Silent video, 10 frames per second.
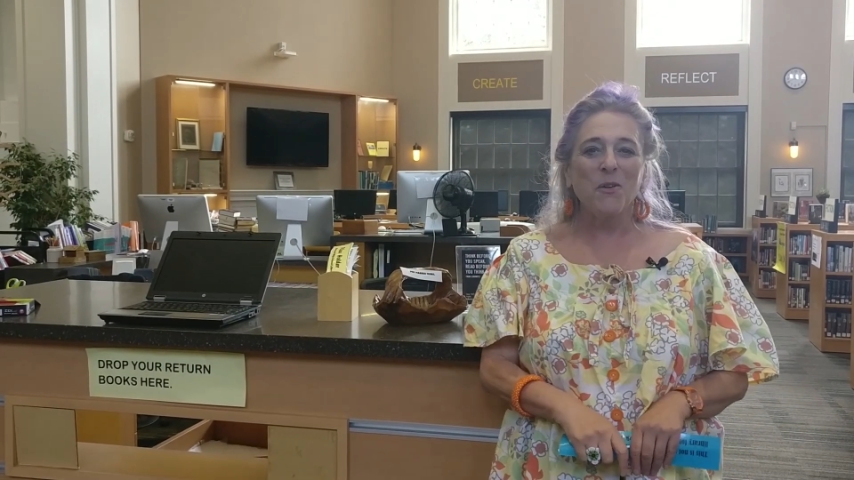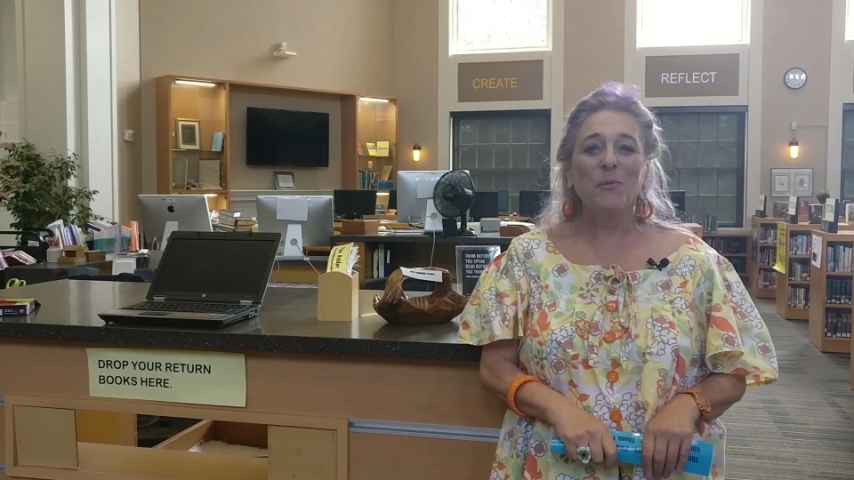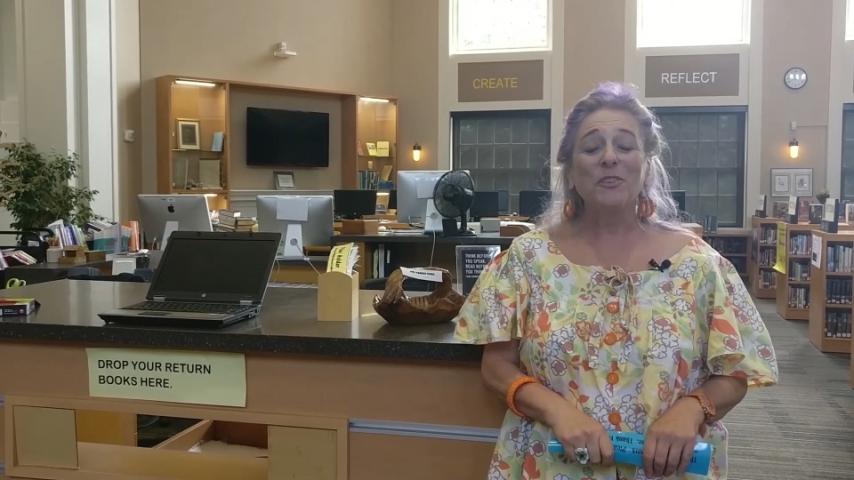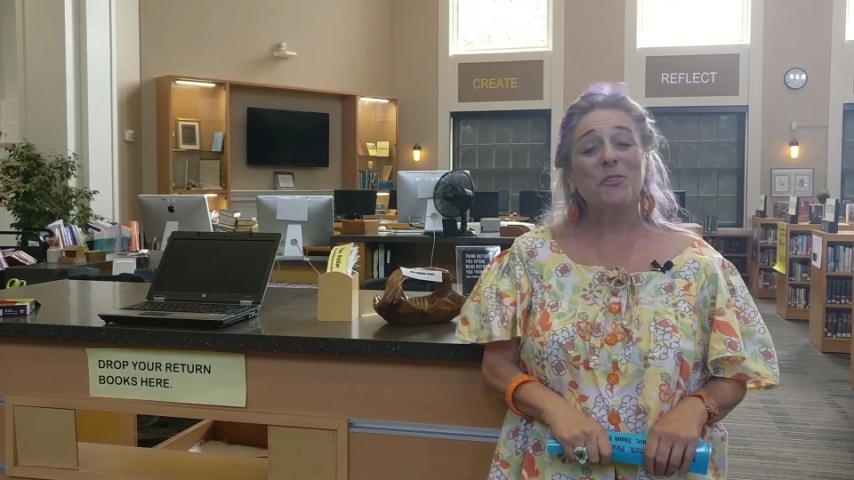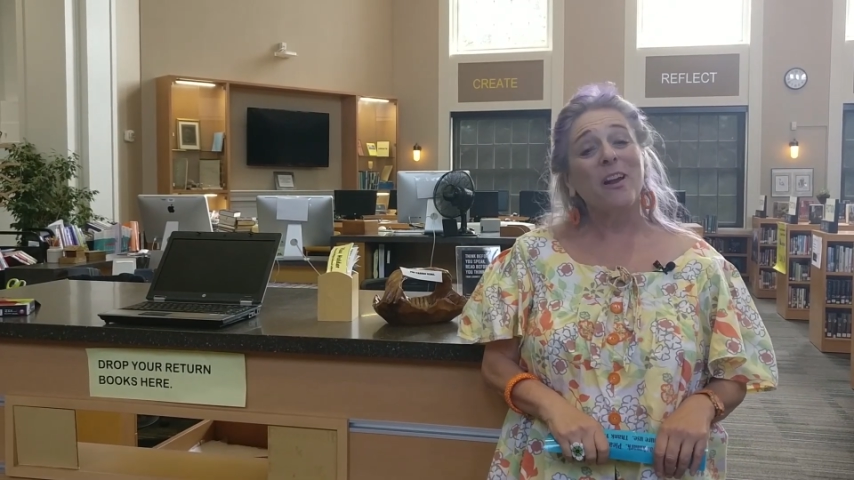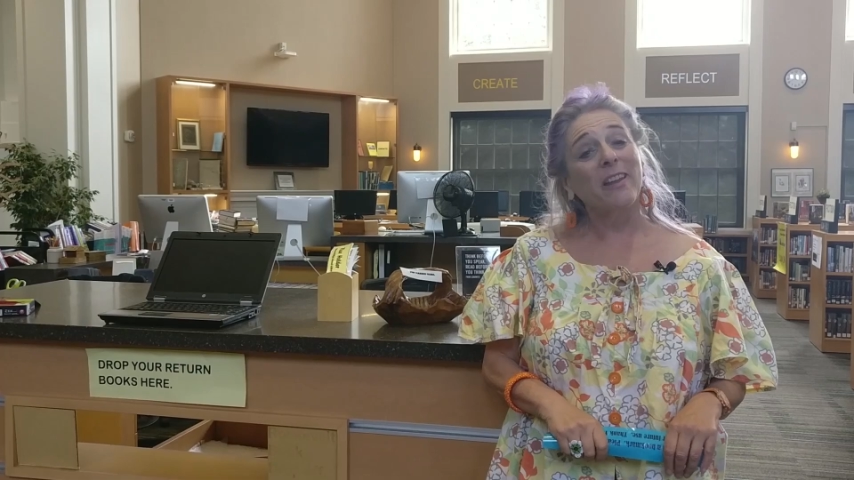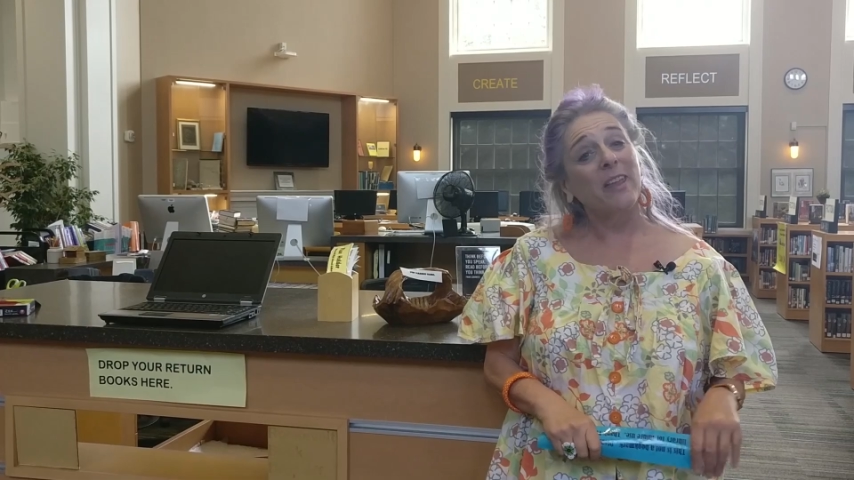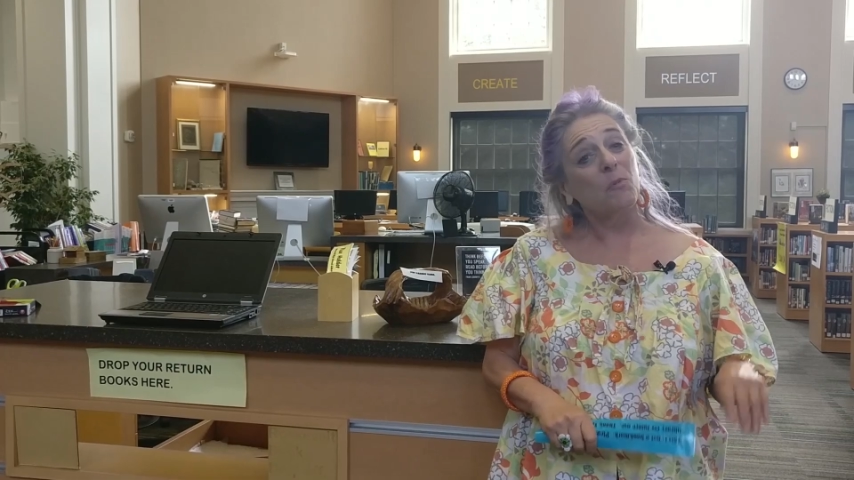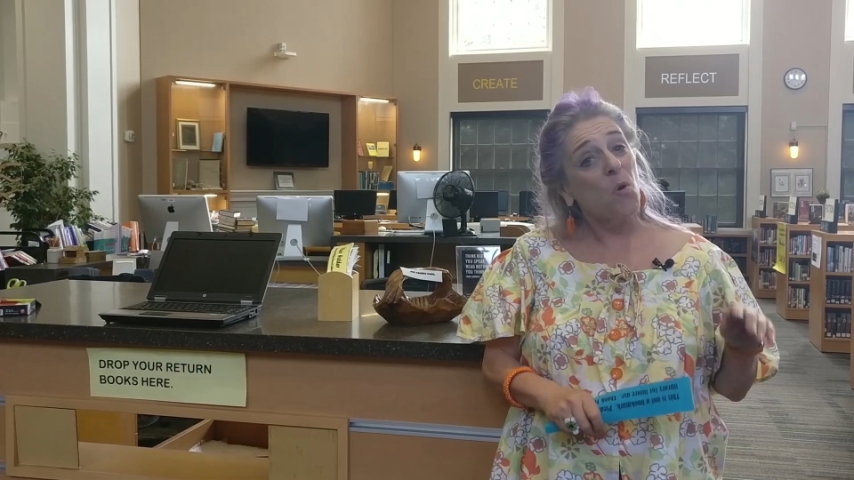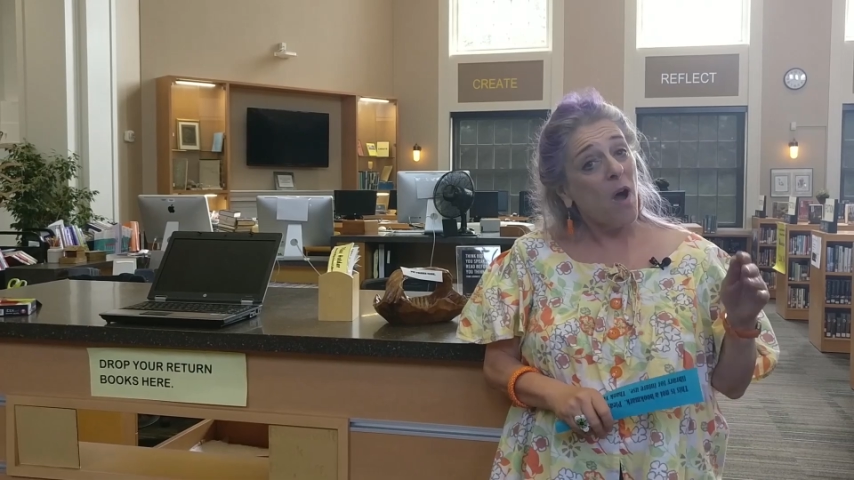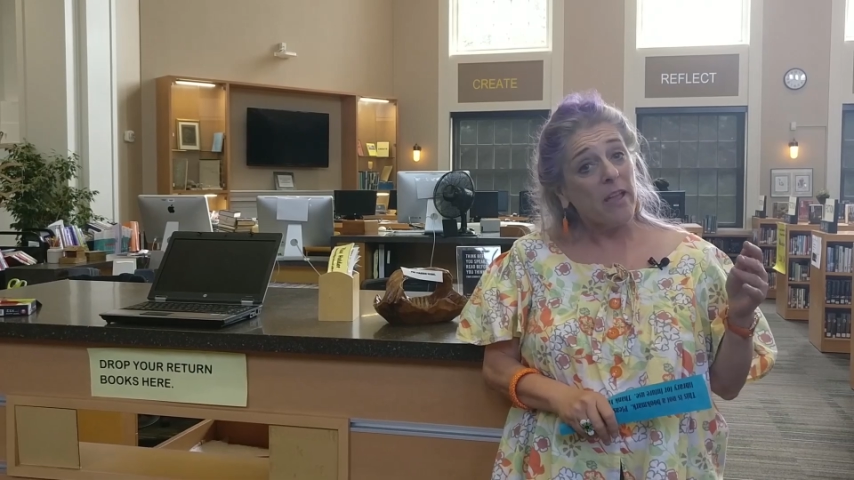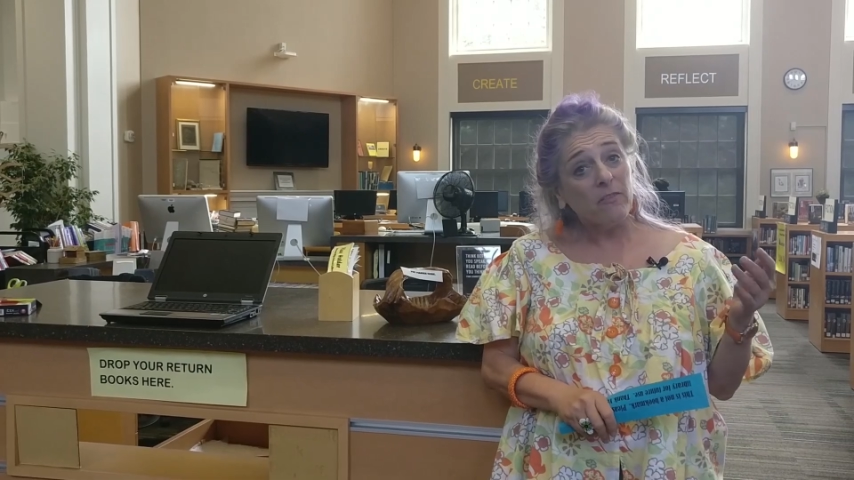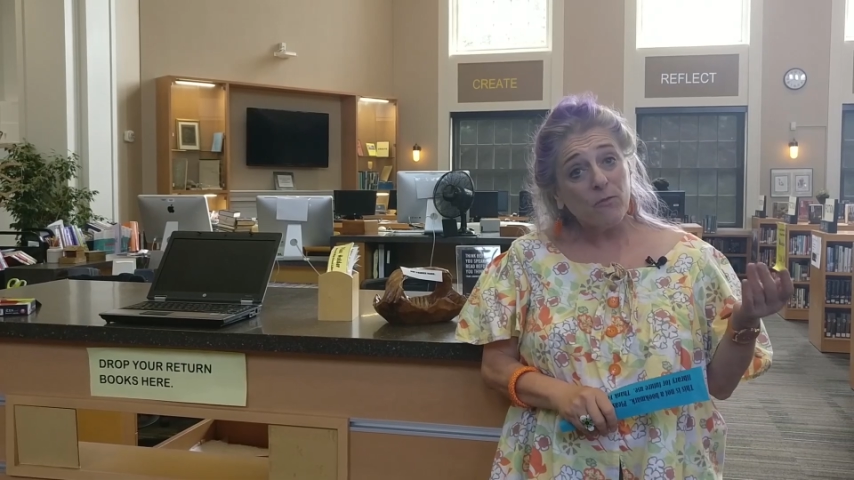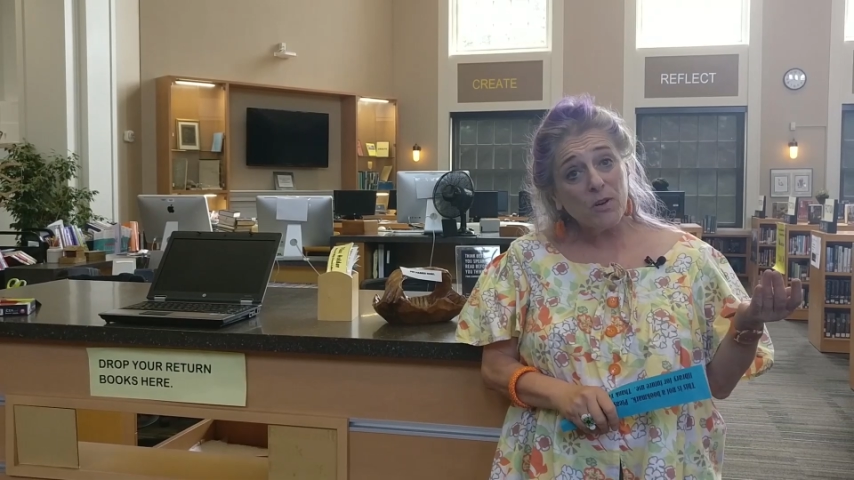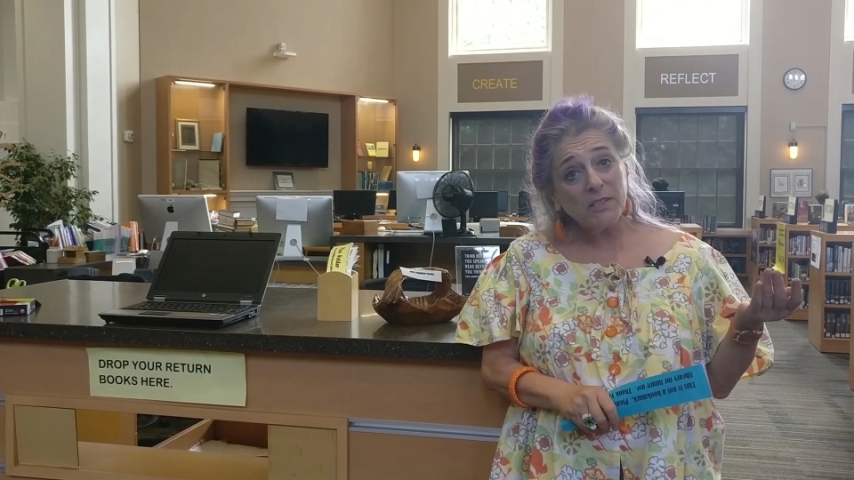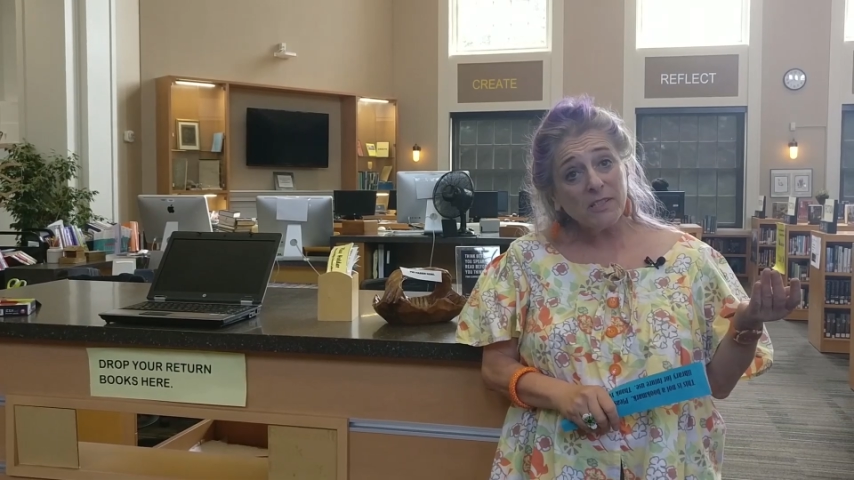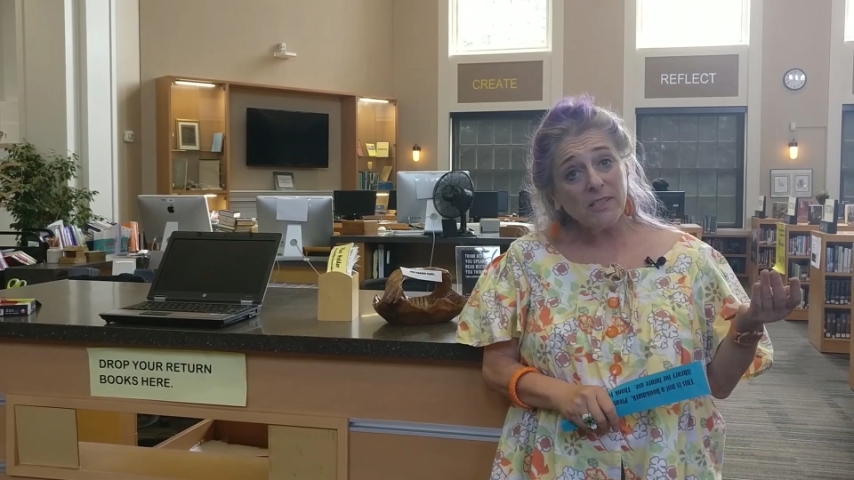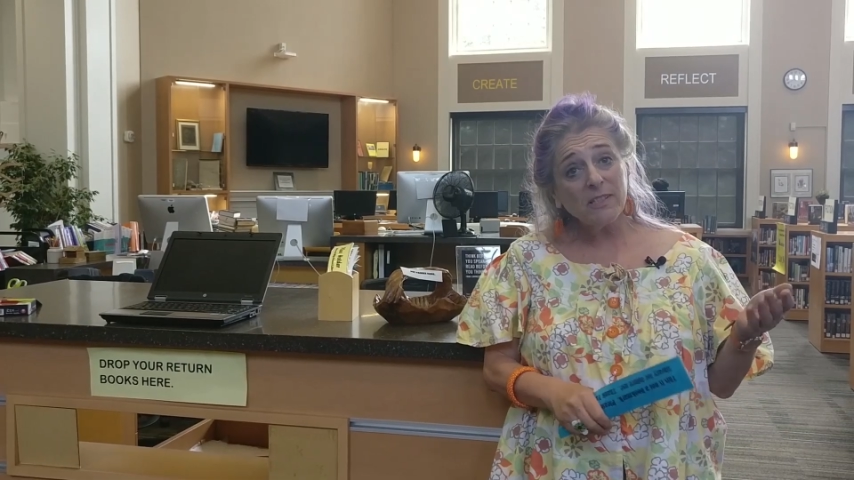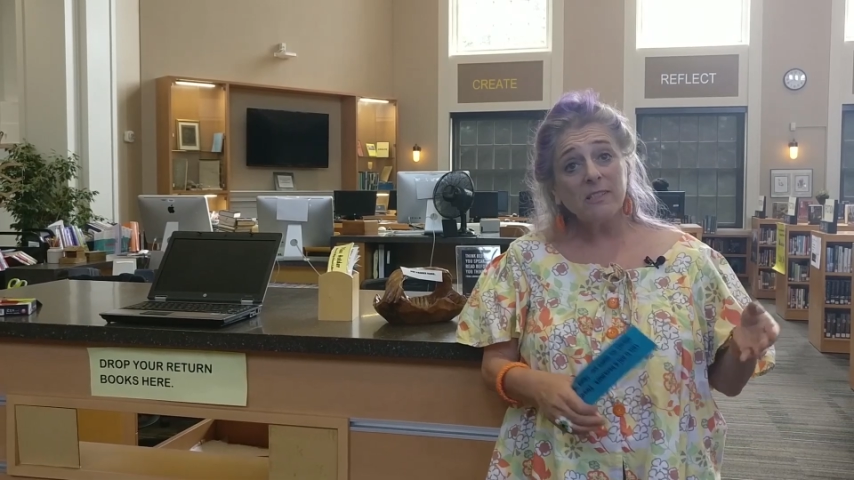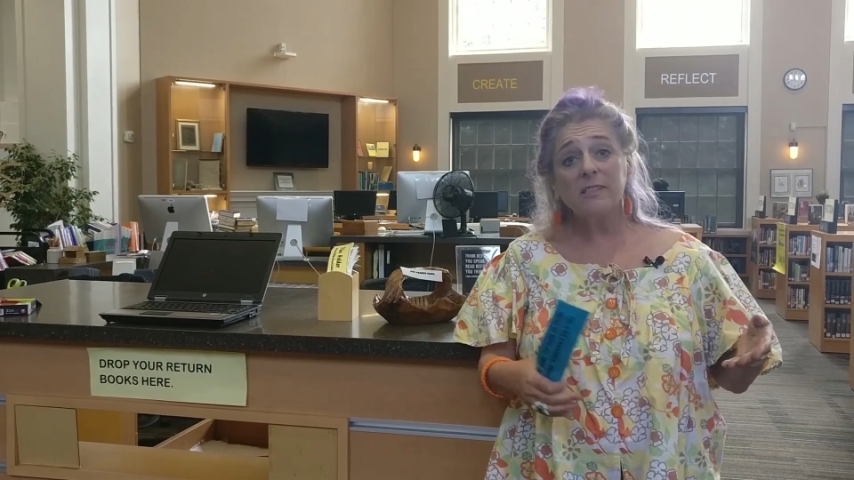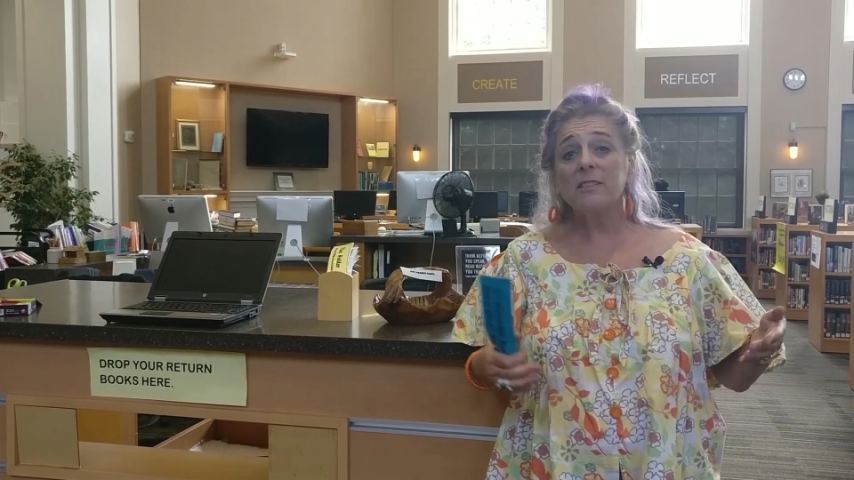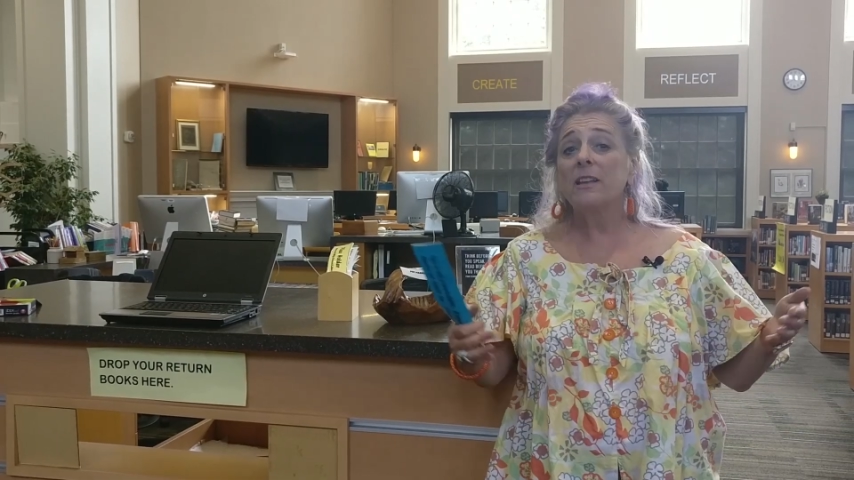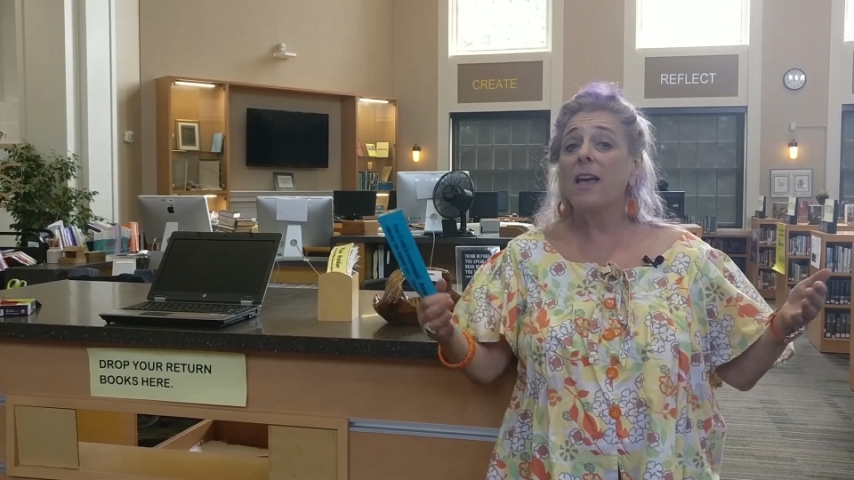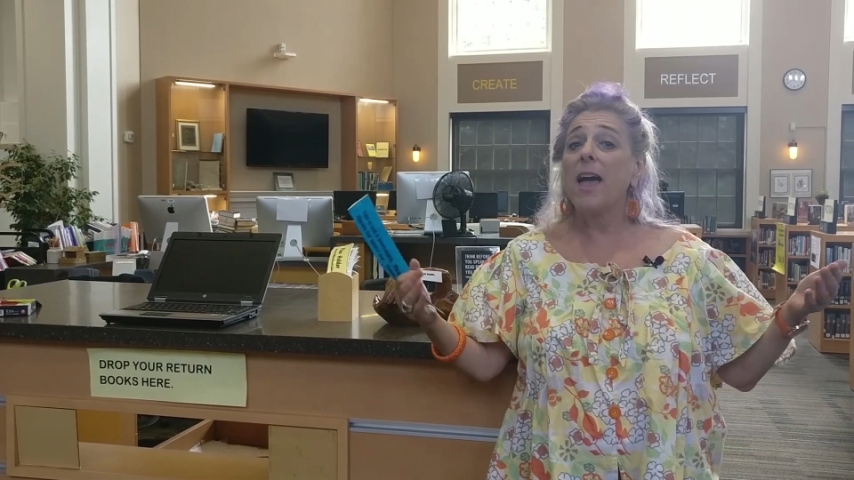We try to keep quiet voices